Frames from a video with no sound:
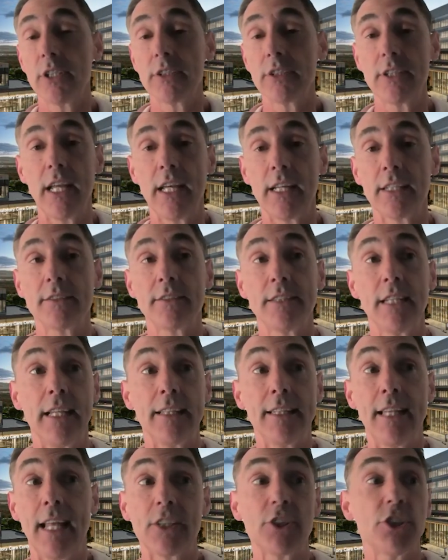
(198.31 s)

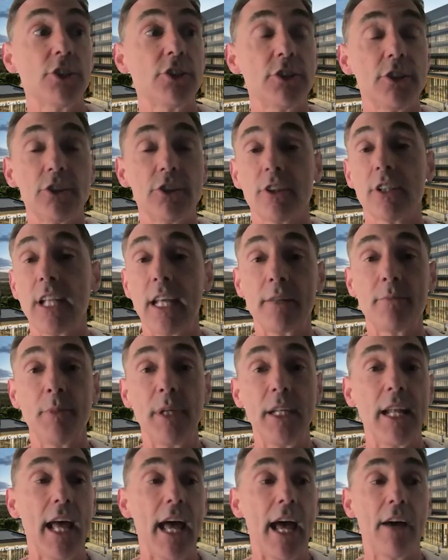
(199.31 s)
And that just has led
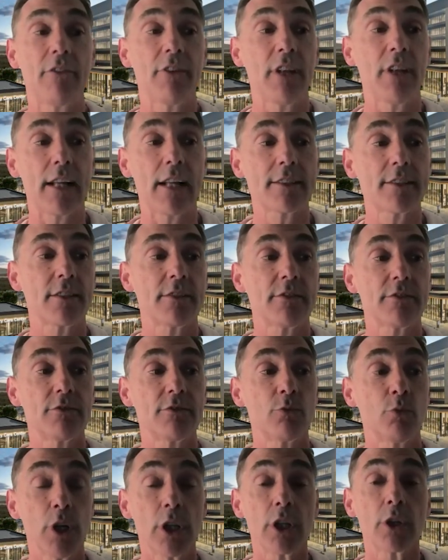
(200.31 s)
me to have lots of
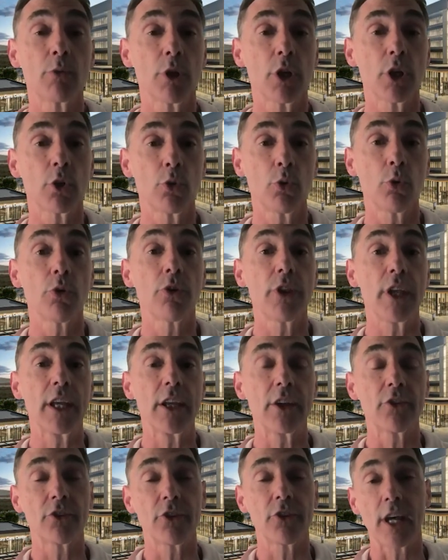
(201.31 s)
really, really cool
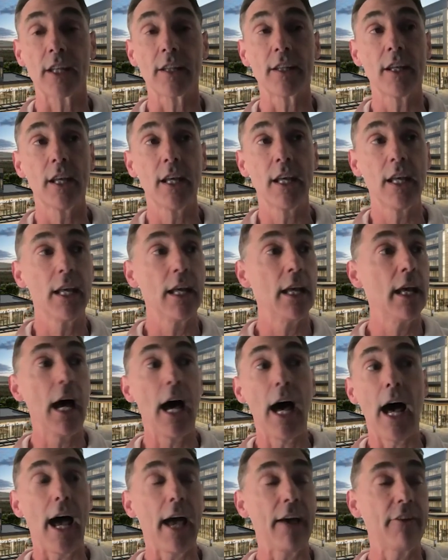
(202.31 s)
things that
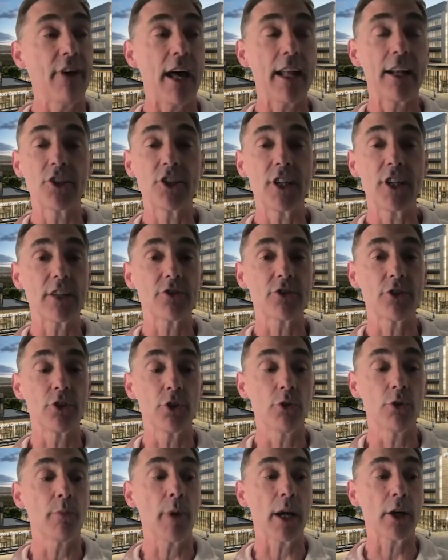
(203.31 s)
I've had a chance to
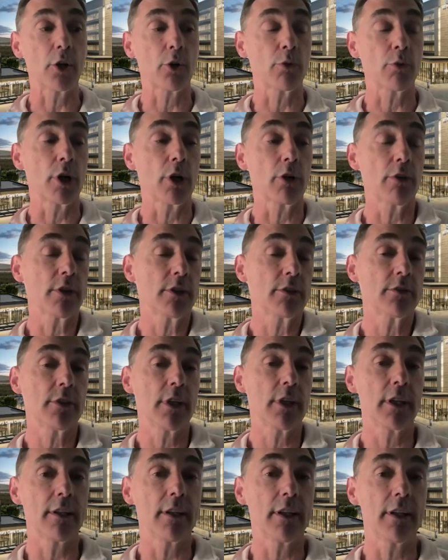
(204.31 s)
do in my career,
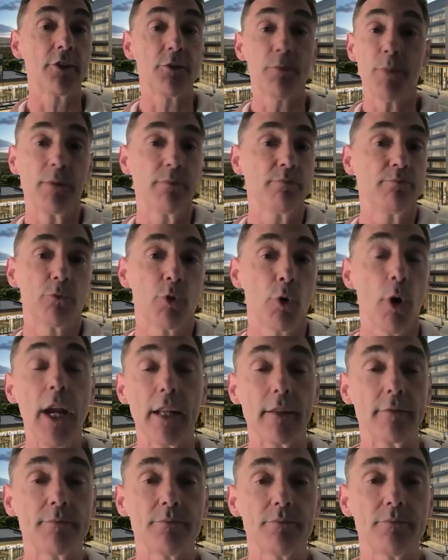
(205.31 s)
and it's been
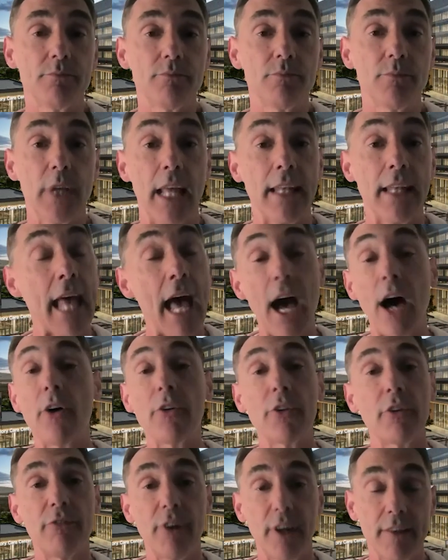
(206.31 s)
great. And now
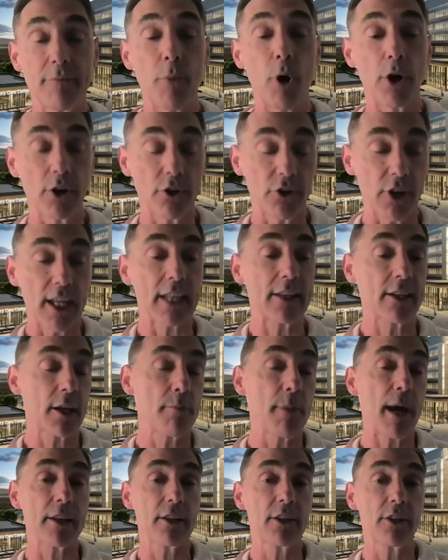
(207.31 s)
the fun part is I get to
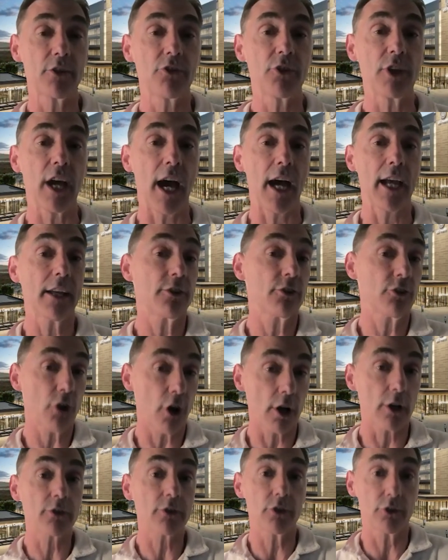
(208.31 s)
come back to UCI and
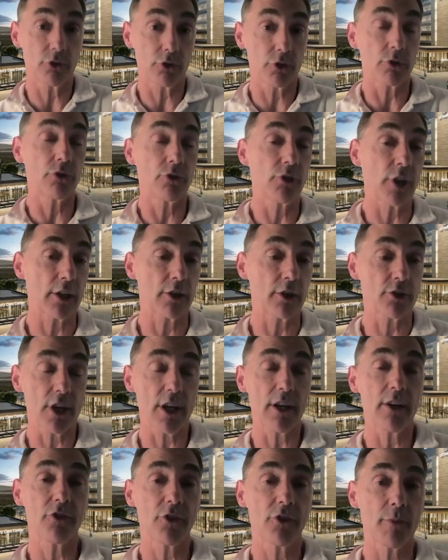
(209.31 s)
talk to students like
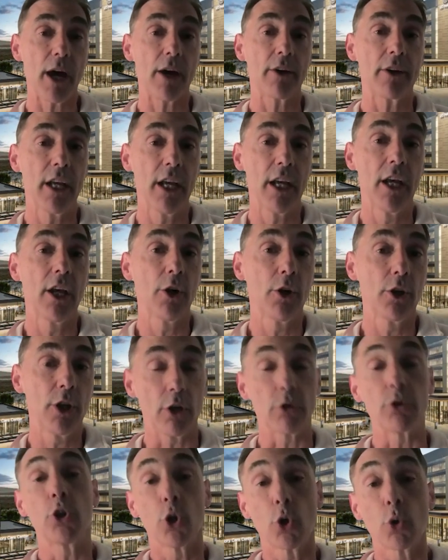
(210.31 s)
yourselves about,
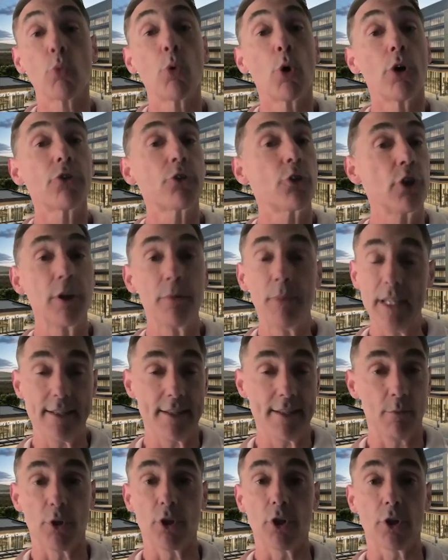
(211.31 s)
your world's going to be
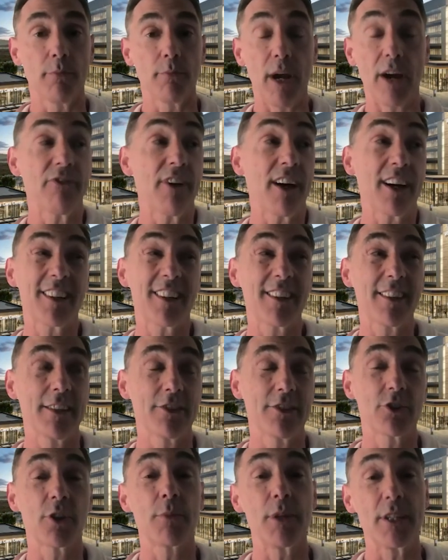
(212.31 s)
similar. Matter of fact,
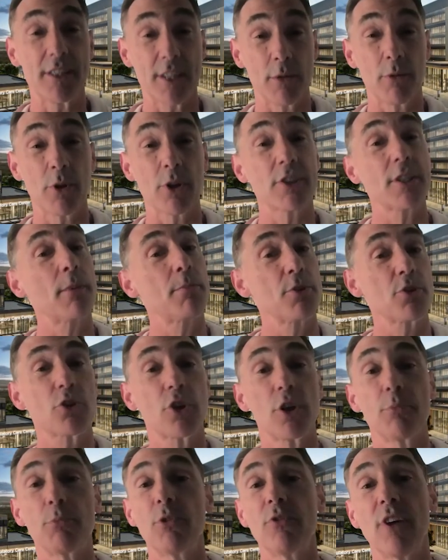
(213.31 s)
it's going to be similar, except it's
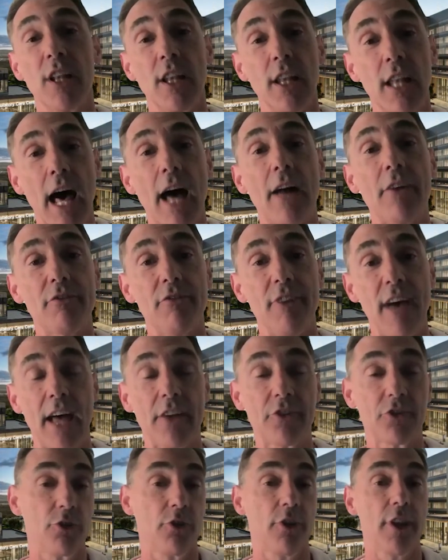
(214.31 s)
going to move a lot
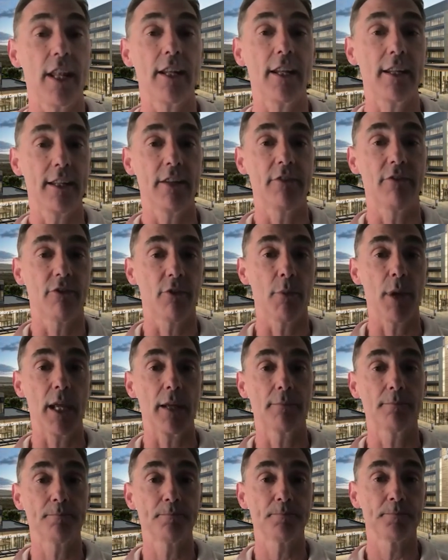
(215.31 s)
faster than it did for
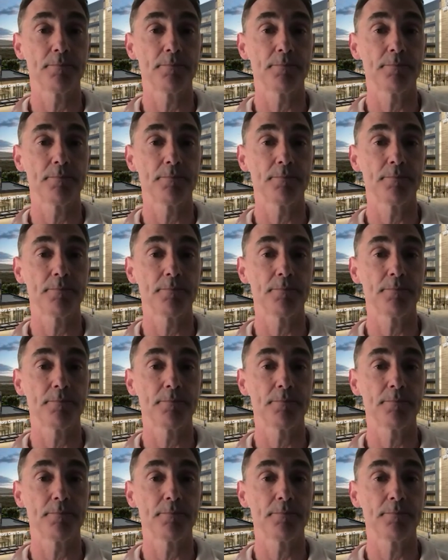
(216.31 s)
me.